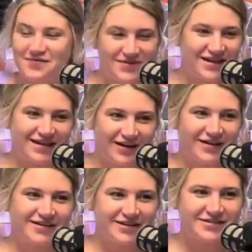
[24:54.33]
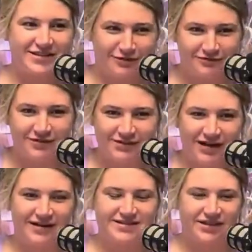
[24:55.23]
being hard on yourself for
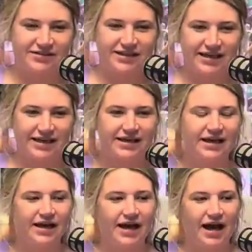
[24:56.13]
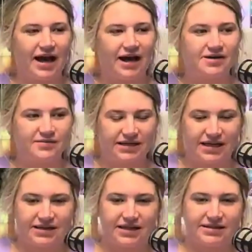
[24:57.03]
not doing it. And
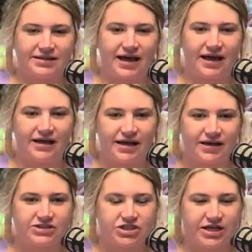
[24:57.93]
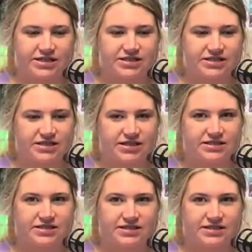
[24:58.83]
I think that it just is